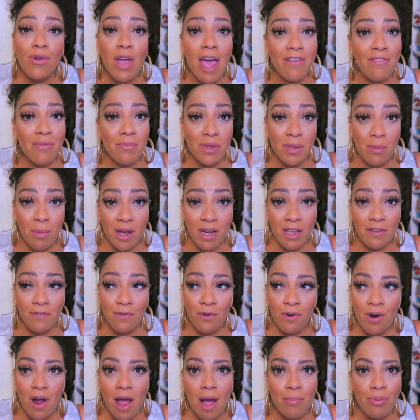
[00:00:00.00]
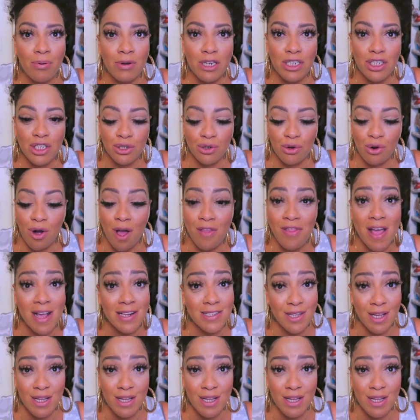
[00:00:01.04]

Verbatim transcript: you gave him the money for, I'm pretty sure that